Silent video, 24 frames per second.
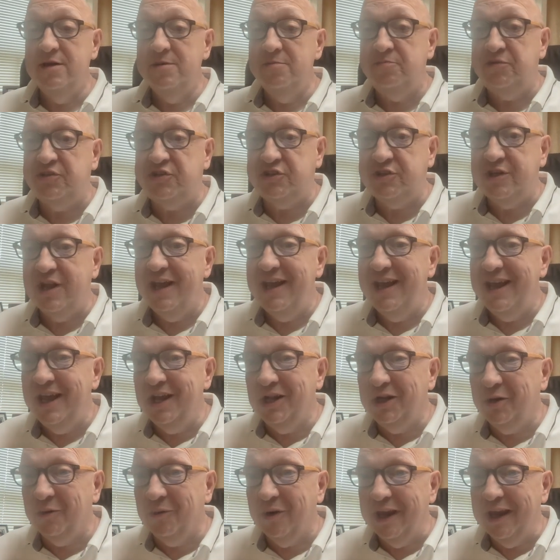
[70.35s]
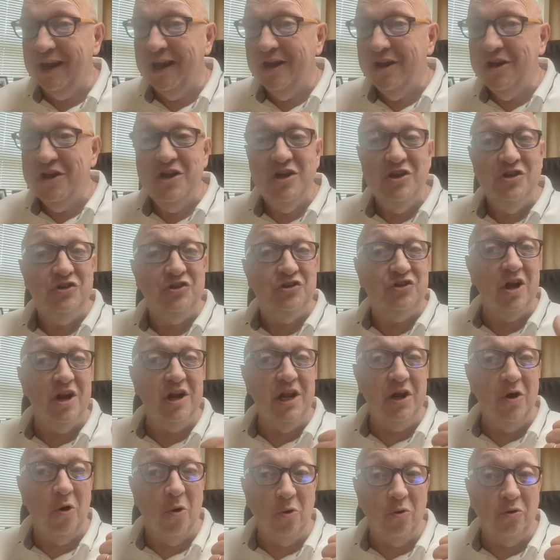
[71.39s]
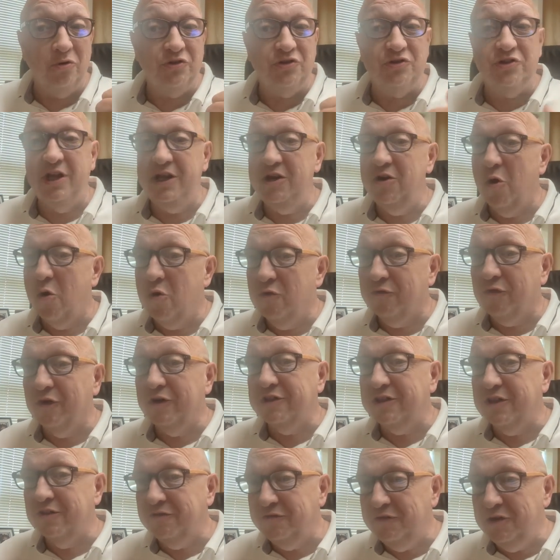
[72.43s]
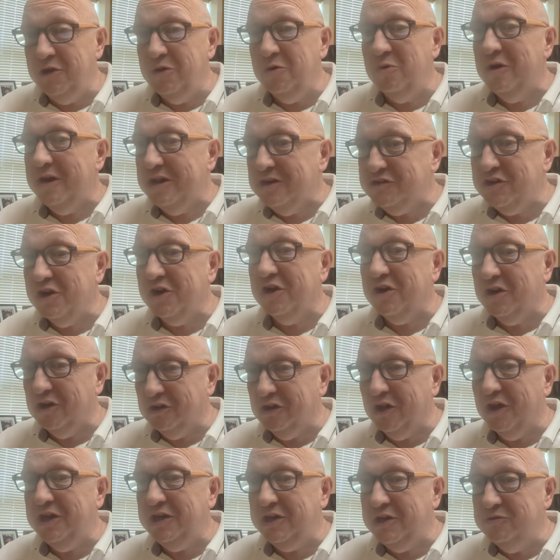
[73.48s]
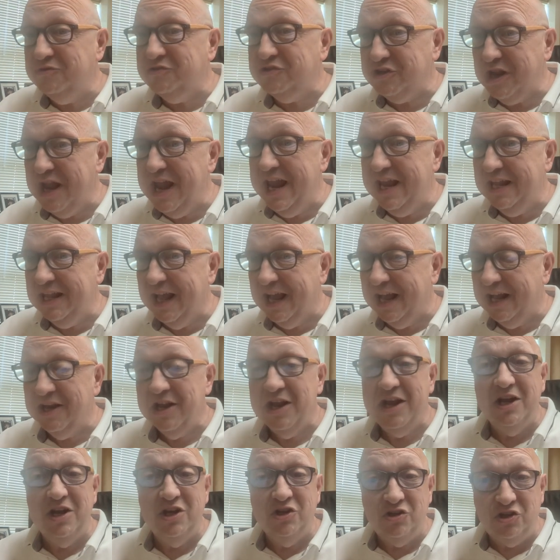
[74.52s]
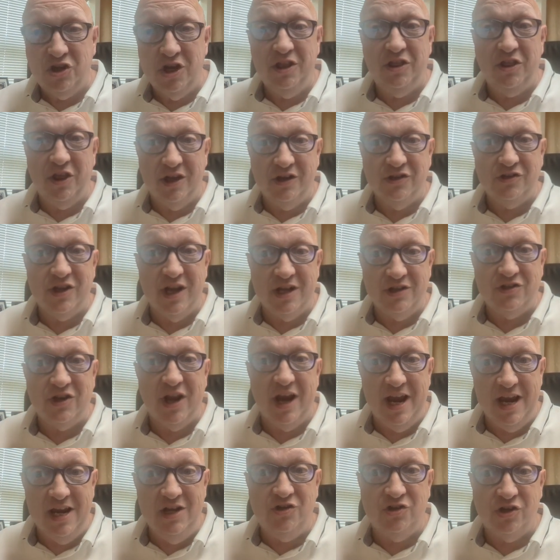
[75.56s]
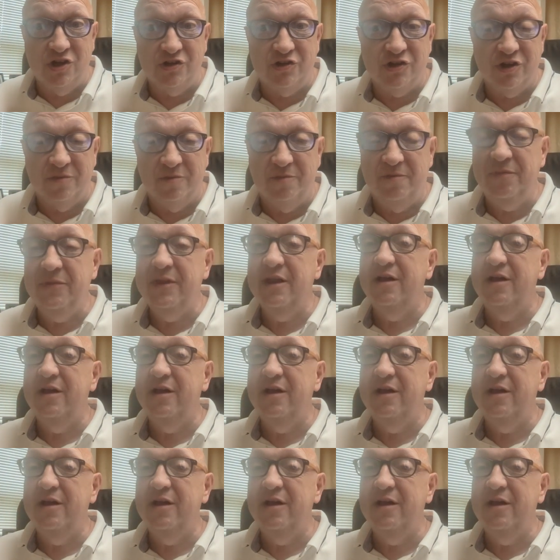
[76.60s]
Psst, Hillary, Sonny Holstein over at The View isn't going to like you saying that. She thinks that's ageism.